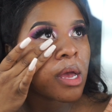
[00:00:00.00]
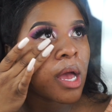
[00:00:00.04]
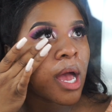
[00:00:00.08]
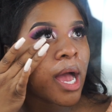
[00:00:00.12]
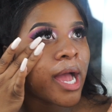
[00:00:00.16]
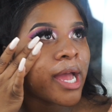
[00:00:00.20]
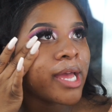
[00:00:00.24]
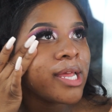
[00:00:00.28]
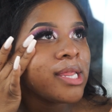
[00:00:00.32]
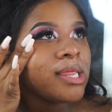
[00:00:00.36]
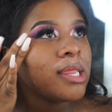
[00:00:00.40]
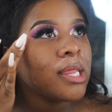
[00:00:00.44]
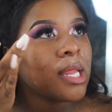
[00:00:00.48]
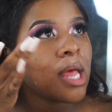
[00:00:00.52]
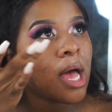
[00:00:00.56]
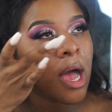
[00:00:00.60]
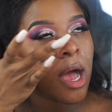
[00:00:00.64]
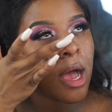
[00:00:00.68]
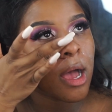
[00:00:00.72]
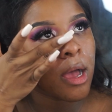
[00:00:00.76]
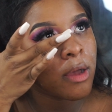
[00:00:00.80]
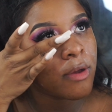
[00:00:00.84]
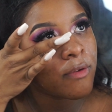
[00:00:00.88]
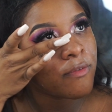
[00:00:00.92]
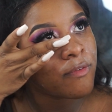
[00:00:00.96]
I
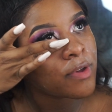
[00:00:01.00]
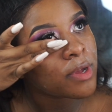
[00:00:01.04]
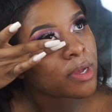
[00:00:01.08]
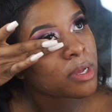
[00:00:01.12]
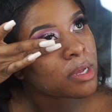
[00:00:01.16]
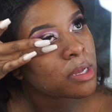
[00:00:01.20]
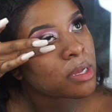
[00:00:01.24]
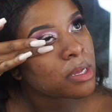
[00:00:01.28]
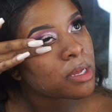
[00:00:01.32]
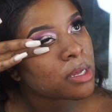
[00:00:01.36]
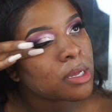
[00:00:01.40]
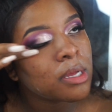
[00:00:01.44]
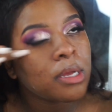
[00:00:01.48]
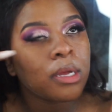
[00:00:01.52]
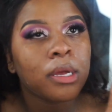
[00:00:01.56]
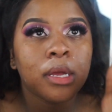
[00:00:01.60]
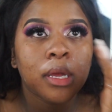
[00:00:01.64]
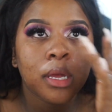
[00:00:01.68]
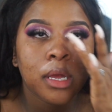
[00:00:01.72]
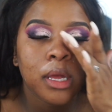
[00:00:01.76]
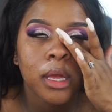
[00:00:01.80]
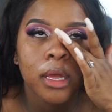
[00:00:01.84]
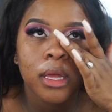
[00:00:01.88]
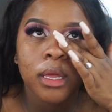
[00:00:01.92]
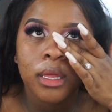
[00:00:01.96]

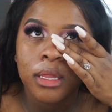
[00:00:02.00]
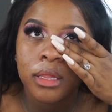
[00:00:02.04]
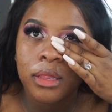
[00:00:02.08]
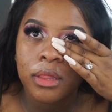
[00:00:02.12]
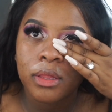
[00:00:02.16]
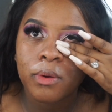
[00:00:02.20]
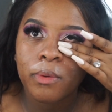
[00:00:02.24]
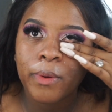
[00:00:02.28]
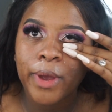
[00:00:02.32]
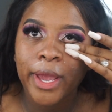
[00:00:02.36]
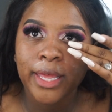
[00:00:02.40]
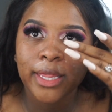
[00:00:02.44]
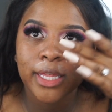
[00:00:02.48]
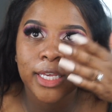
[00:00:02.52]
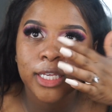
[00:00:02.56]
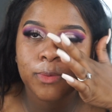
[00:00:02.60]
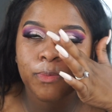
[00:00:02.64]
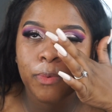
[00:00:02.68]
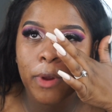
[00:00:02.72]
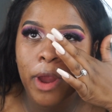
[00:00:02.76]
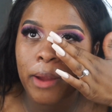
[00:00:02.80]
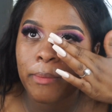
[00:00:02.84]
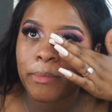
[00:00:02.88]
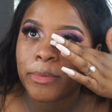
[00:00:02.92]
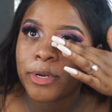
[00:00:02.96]
love the way this
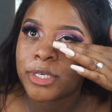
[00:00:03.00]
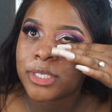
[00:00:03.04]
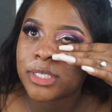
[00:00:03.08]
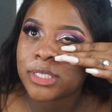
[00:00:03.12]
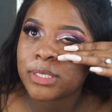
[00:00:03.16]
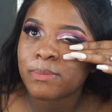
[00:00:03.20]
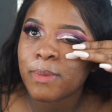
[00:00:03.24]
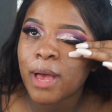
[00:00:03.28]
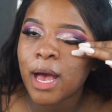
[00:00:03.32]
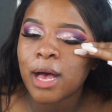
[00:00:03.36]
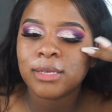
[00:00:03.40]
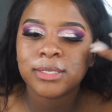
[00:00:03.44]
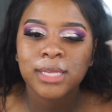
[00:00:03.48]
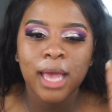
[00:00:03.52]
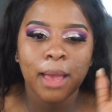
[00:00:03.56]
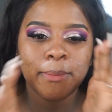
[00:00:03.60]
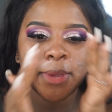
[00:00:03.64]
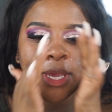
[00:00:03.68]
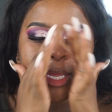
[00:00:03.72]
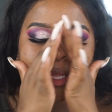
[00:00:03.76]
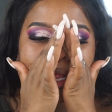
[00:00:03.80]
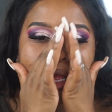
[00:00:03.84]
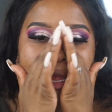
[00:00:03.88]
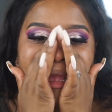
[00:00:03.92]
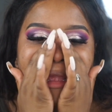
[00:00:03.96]
primer smells. I
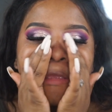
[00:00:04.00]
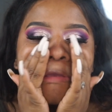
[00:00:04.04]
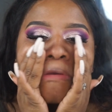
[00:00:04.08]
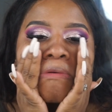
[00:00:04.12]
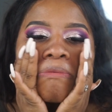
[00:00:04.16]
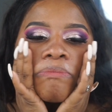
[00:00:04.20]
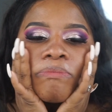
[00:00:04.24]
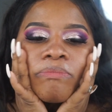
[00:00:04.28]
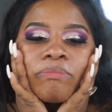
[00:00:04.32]
mean, like,